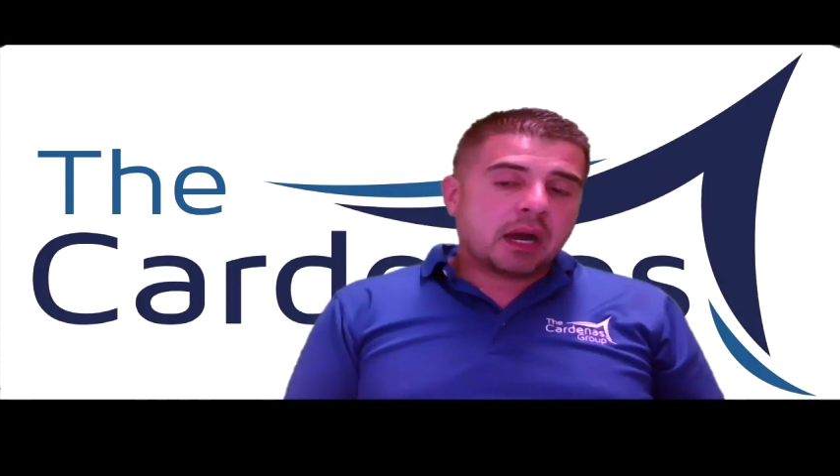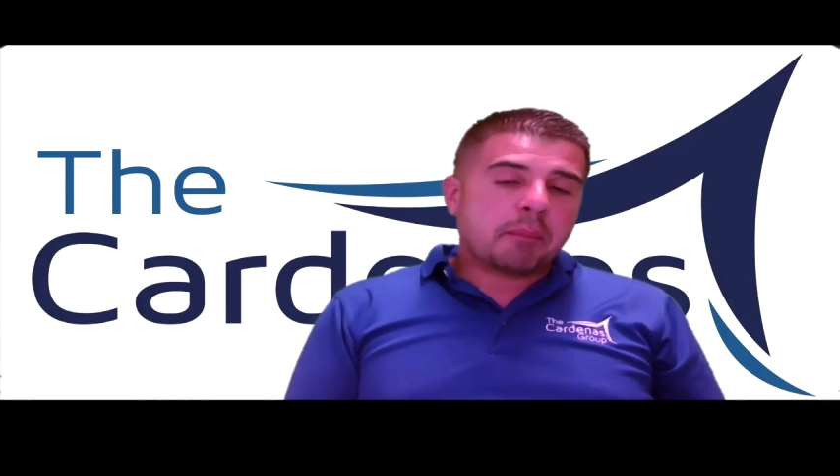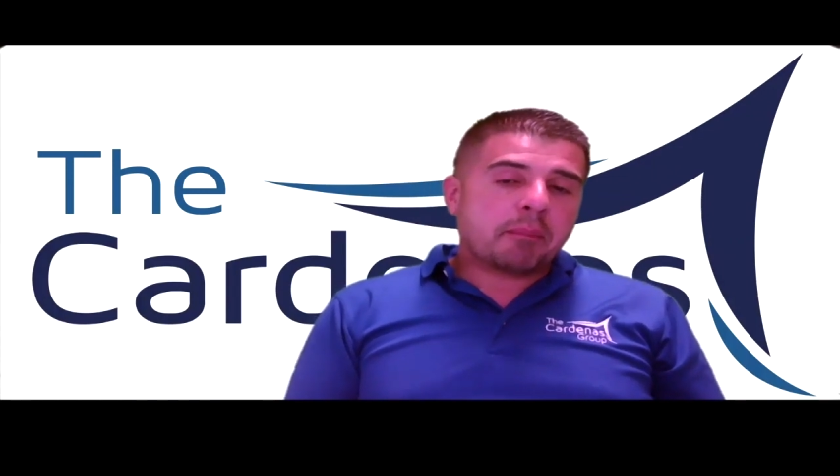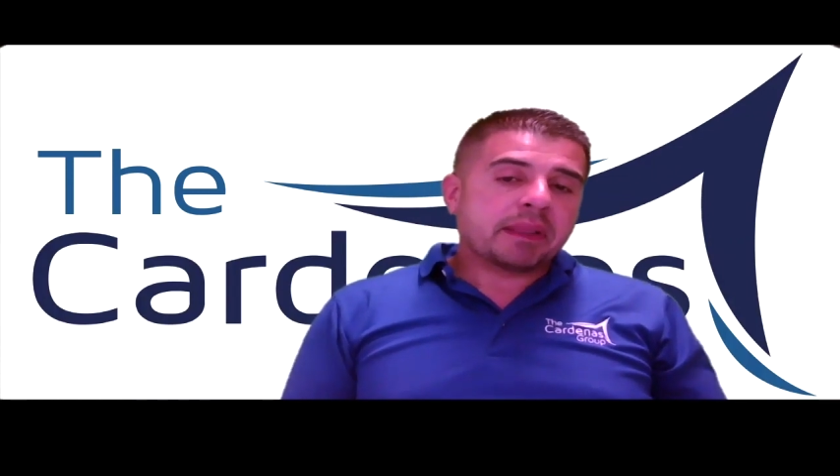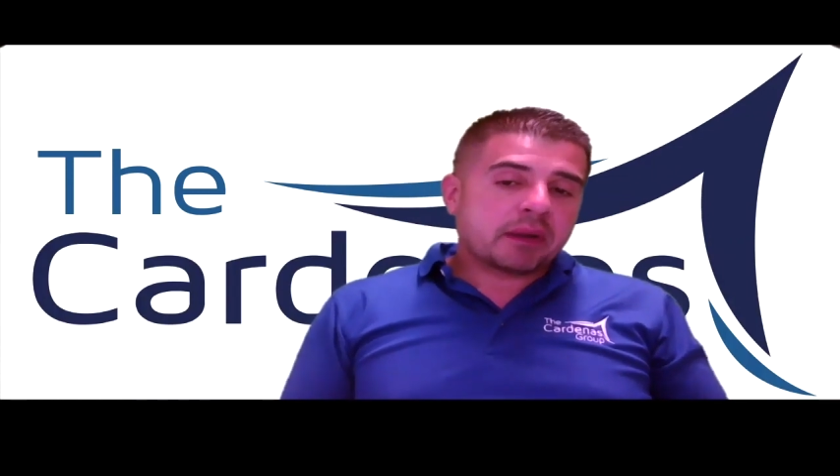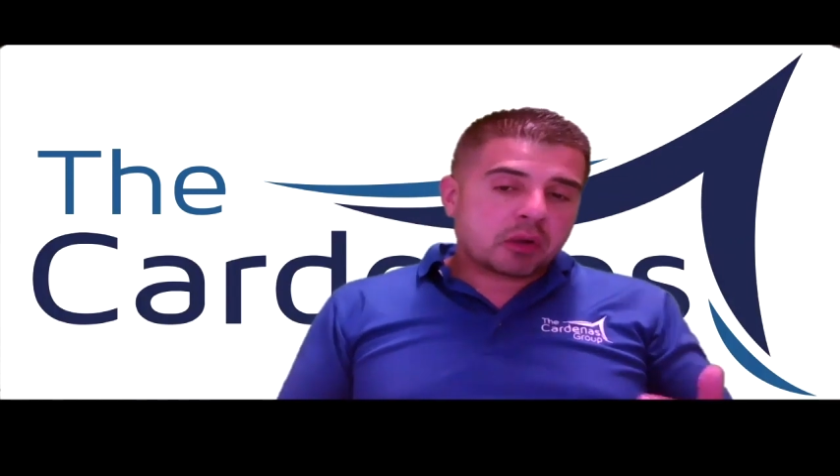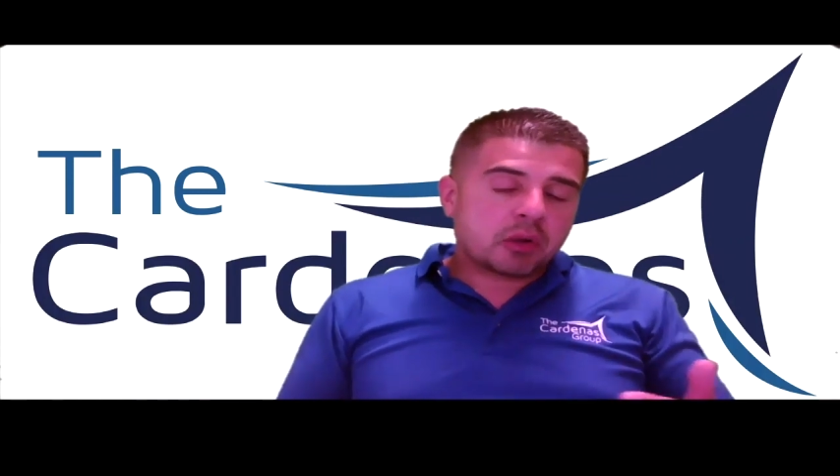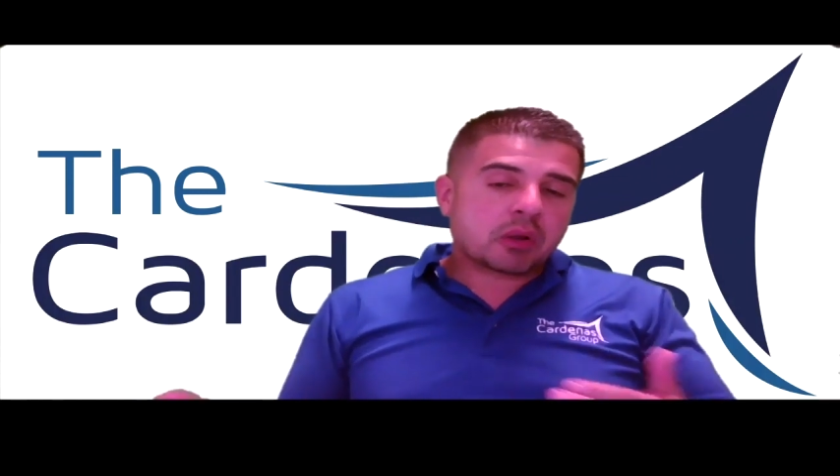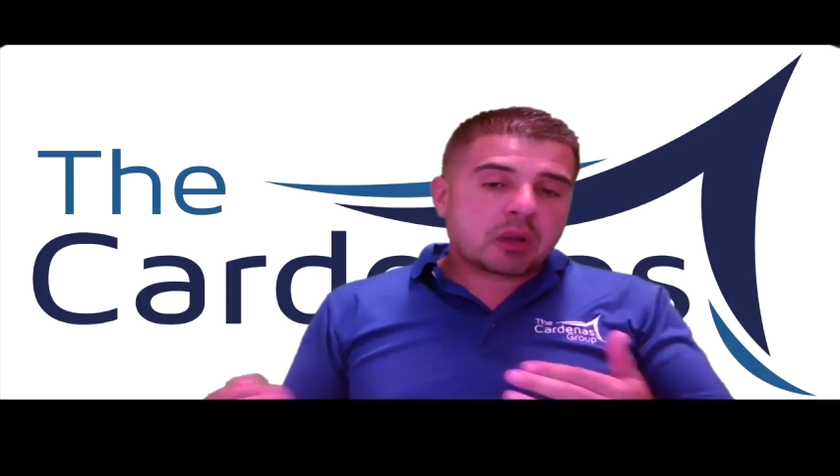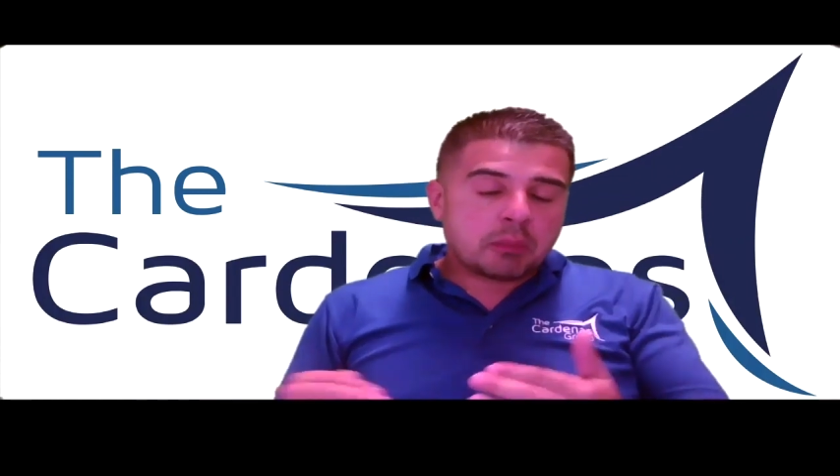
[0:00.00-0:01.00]
but they're going
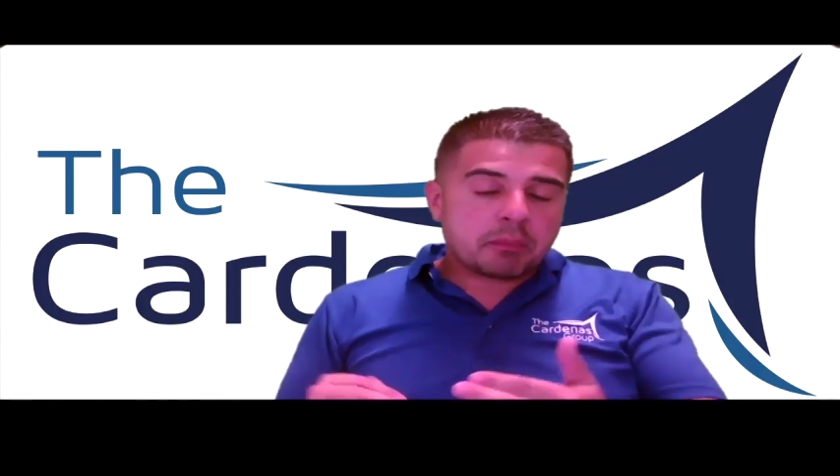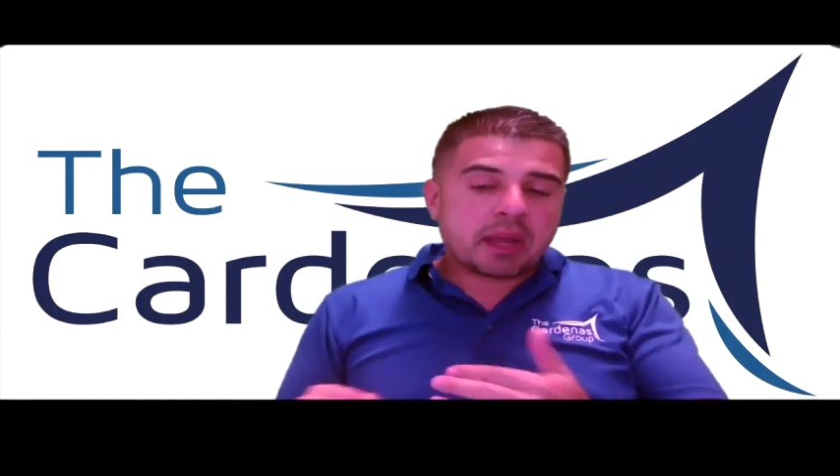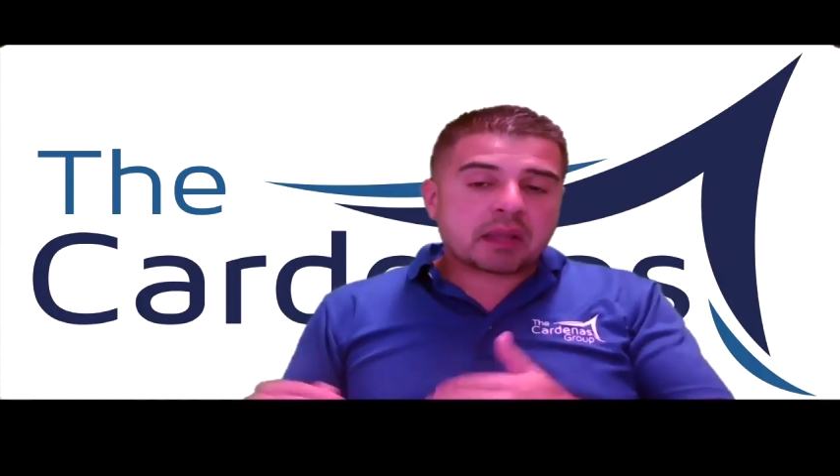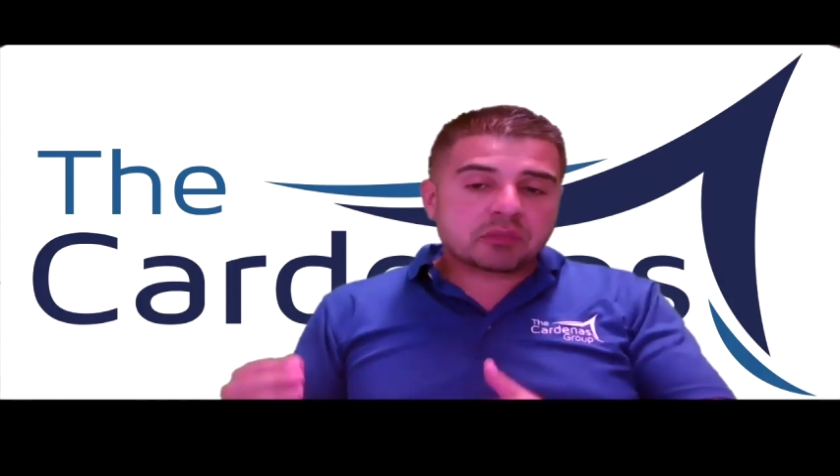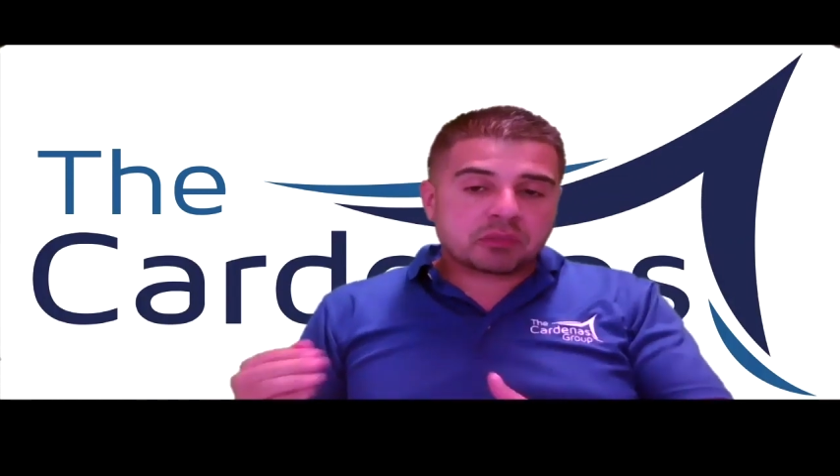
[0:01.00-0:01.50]
to come back